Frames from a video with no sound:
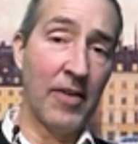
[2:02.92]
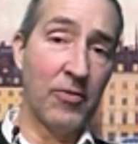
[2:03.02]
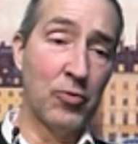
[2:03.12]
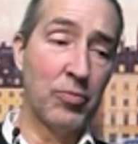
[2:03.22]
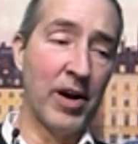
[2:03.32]

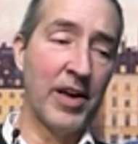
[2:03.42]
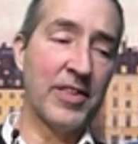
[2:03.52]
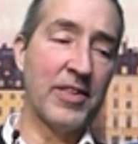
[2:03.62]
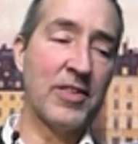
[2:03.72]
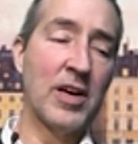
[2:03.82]
food
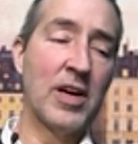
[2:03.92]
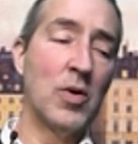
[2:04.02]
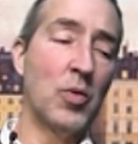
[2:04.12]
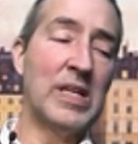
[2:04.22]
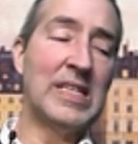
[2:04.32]
prices.
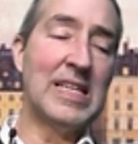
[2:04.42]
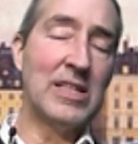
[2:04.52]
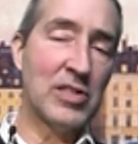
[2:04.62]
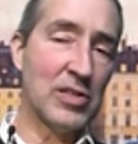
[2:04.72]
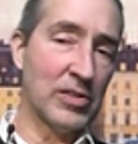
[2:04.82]
We did
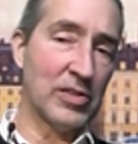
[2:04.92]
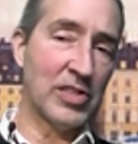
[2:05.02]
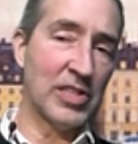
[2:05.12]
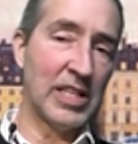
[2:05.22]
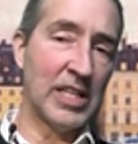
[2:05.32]
start to
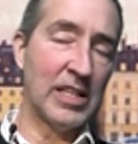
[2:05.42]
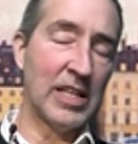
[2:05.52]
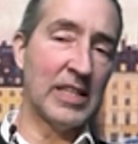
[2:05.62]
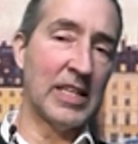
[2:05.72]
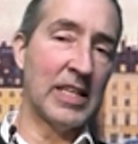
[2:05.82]
see
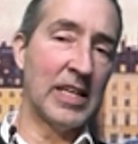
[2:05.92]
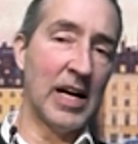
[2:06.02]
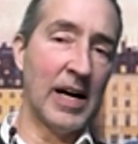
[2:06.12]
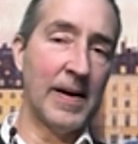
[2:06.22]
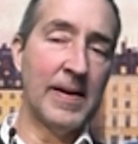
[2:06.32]
that
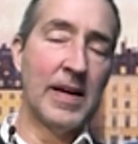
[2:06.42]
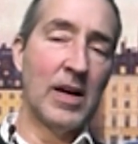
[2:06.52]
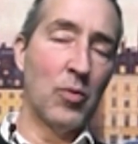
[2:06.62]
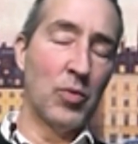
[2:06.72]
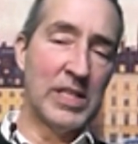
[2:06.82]
the
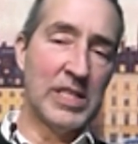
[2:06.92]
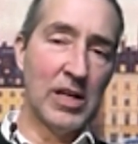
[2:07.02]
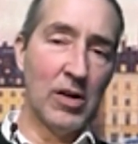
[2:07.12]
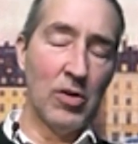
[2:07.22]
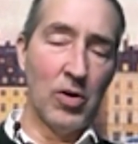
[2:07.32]

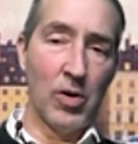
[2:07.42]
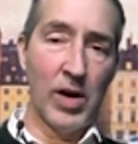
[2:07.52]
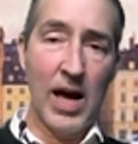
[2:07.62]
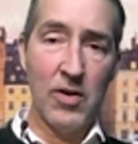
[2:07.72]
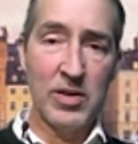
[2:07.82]
retail or
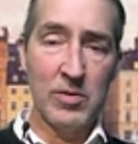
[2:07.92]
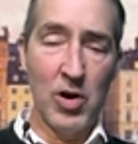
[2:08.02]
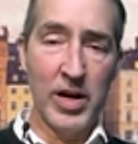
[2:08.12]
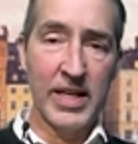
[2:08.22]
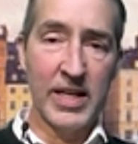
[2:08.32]
housing
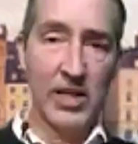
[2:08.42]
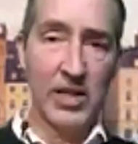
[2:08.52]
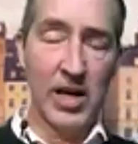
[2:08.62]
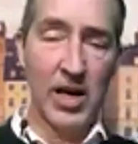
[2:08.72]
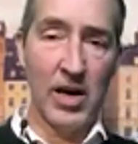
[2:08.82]
market
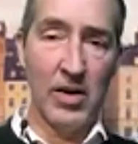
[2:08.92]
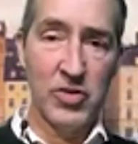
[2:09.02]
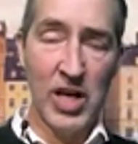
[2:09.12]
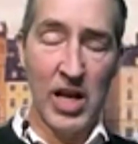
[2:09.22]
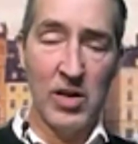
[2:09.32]
in
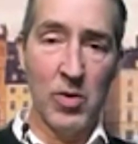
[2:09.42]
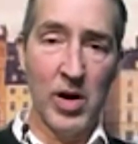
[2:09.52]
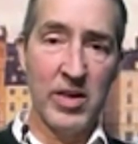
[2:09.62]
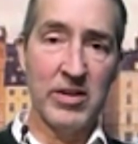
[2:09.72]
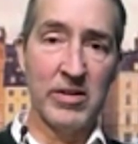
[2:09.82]

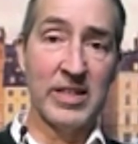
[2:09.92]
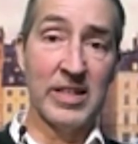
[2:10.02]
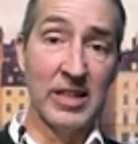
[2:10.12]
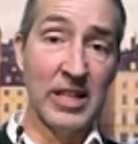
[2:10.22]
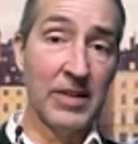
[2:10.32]
January started to
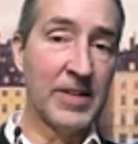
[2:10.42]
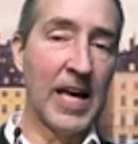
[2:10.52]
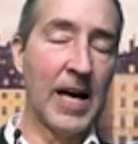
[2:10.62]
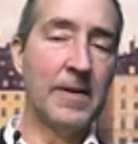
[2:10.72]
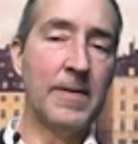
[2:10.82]
lift
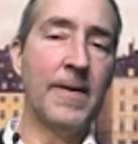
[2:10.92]
again.